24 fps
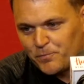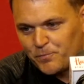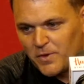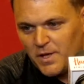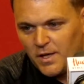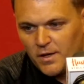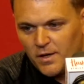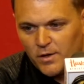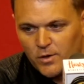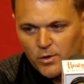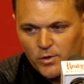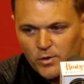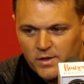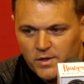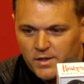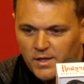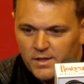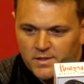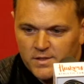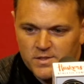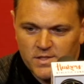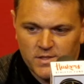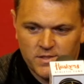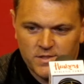You know, and
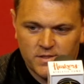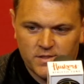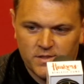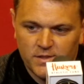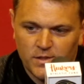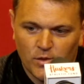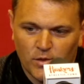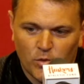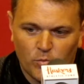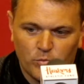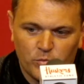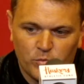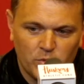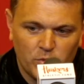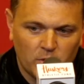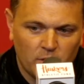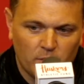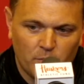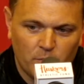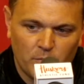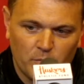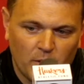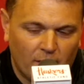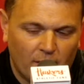then just, you know,
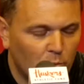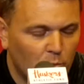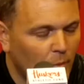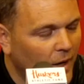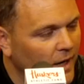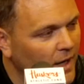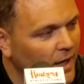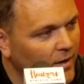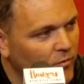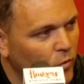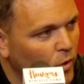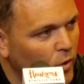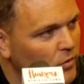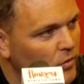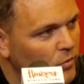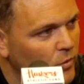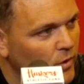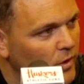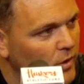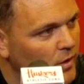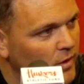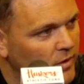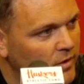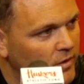everybody I've worked
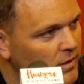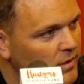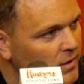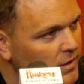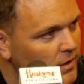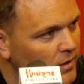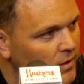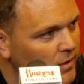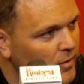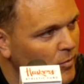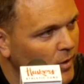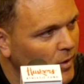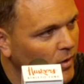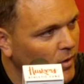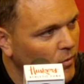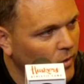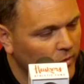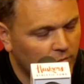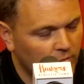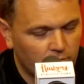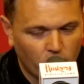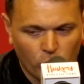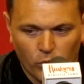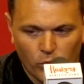with, you know, everybody I
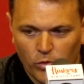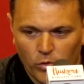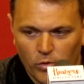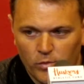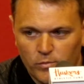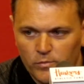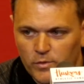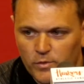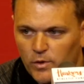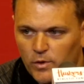worked for,